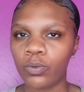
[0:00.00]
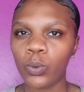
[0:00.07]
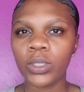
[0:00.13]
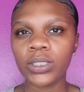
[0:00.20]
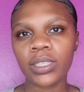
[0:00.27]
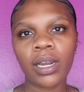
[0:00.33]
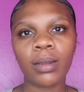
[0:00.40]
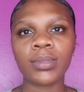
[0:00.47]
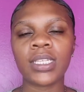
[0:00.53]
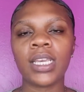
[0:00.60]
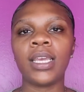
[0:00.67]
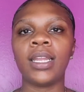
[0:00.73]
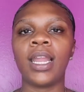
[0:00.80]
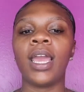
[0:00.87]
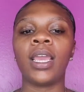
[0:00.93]
You understand what I'm
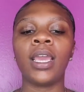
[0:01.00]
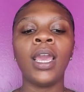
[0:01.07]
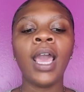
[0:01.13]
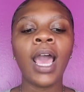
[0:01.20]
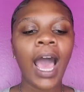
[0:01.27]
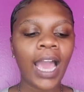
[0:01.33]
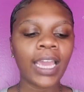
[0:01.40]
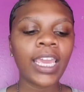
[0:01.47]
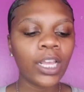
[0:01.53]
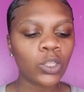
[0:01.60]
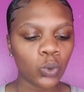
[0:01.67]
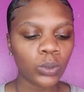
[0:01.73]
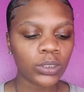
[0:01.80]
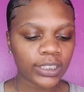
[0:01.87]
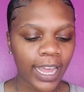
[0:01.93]
saying? Like, I can't
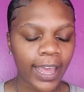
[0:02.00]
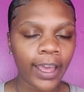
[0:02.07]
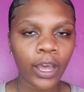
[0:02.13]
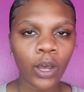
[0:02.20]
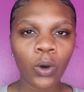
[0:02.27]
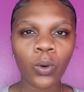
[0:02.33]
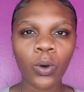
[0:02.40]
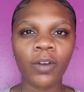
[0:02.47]
do a style